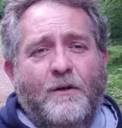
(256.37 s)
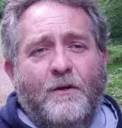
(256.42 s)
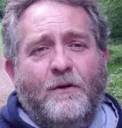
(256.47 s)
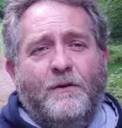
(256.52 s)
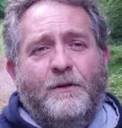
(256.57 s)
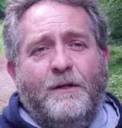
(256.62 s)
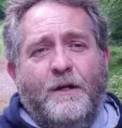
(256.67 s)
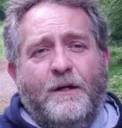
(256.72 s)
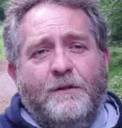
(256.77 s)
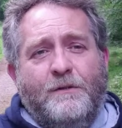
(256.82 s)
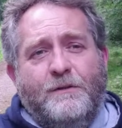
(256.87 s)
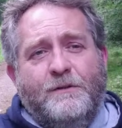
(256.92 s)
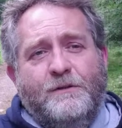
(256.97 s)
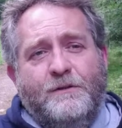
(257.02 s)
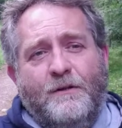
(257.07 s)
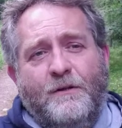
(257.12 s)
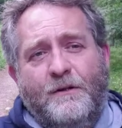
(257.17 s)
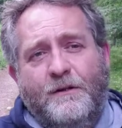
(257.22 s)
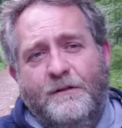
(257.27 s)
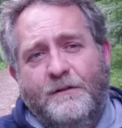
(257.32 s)
on the
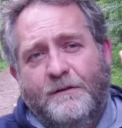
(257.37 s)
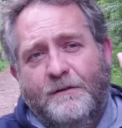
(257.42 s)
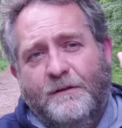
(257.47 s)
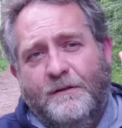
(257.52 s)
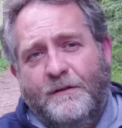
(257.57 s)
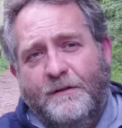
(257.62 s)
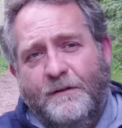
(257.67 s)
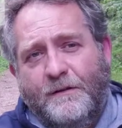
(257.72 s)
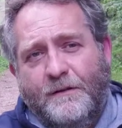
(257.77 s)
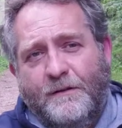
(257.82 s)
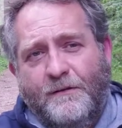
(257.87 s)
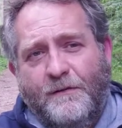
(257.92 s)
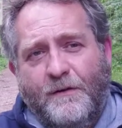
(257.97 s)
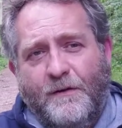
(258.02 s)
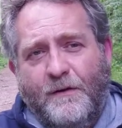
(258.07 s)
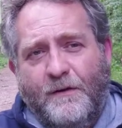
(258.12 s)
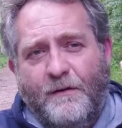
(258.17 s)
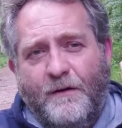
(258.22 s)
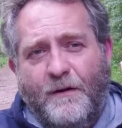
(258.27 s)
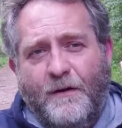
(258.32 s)
underside of
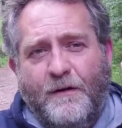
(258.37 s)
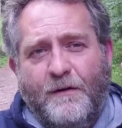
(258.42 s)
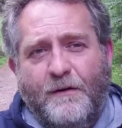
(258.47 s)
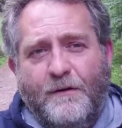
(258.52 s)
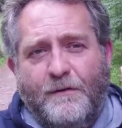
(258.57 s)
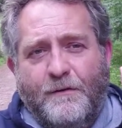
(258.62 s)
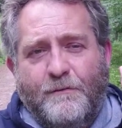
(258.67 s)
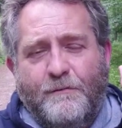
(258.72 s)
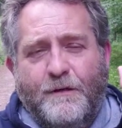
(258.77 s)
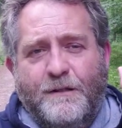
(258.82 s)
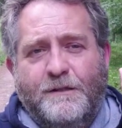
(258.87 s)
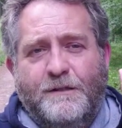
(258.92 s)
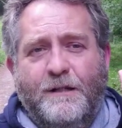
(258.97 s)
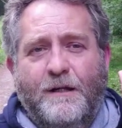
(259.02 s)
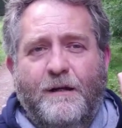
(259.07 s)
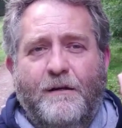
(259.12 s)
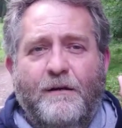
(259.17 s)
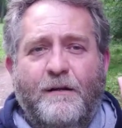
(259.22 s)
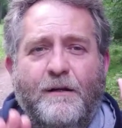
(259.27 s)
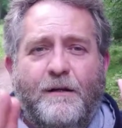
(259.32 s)
the wrist
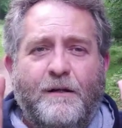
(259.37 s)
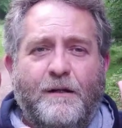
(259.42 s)
here.